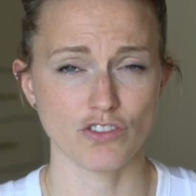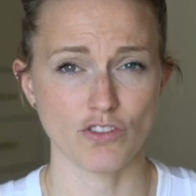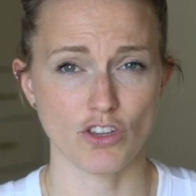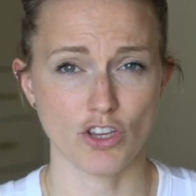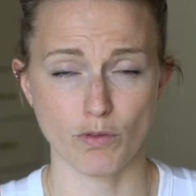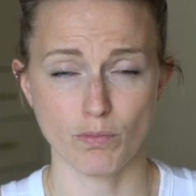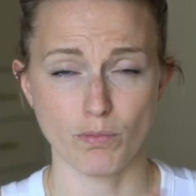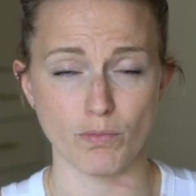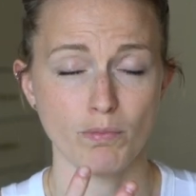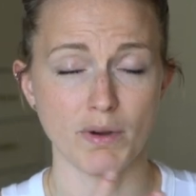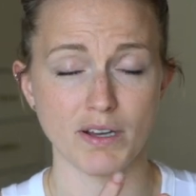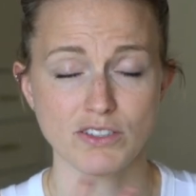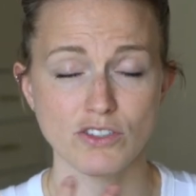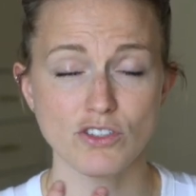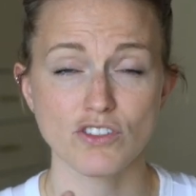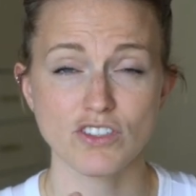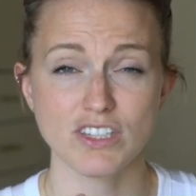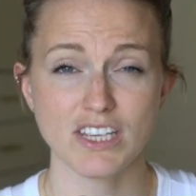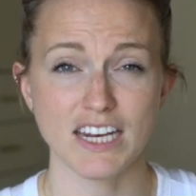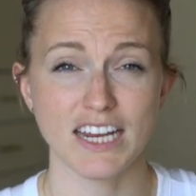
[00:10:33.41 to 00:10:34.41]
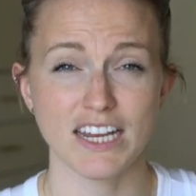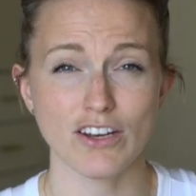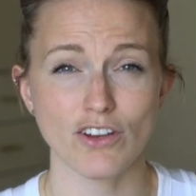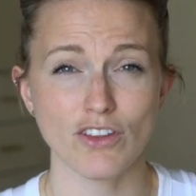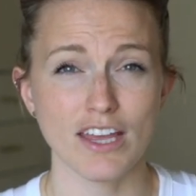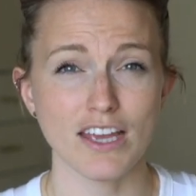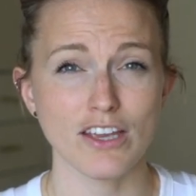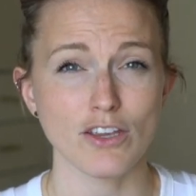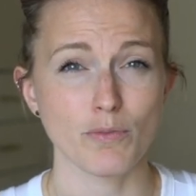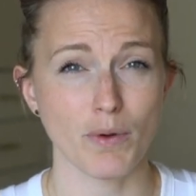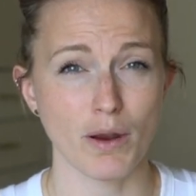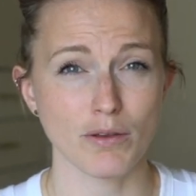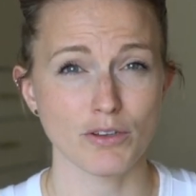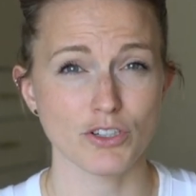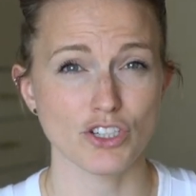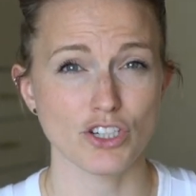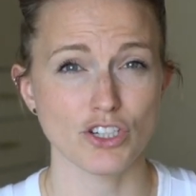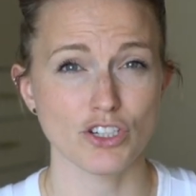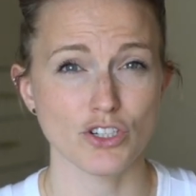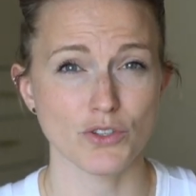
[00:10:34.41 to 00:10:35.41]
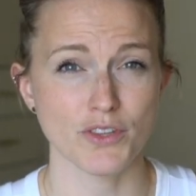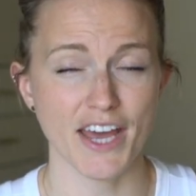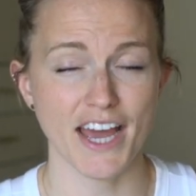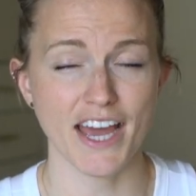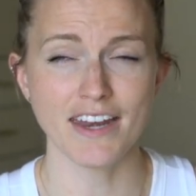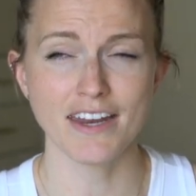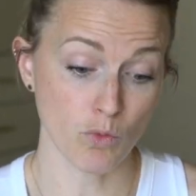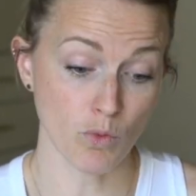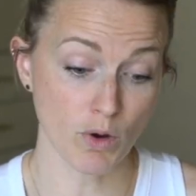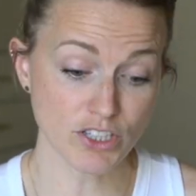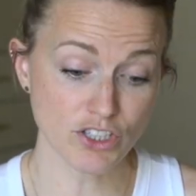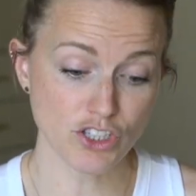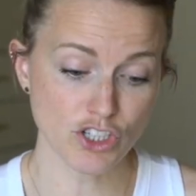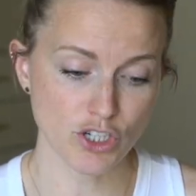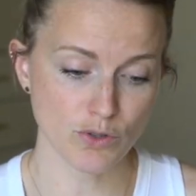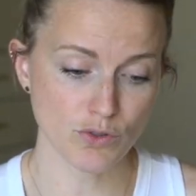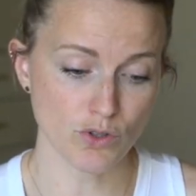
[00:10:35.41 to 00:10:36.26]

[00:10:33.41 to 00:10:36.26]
their muscles can handle that, you probably shouldn't do that. Once she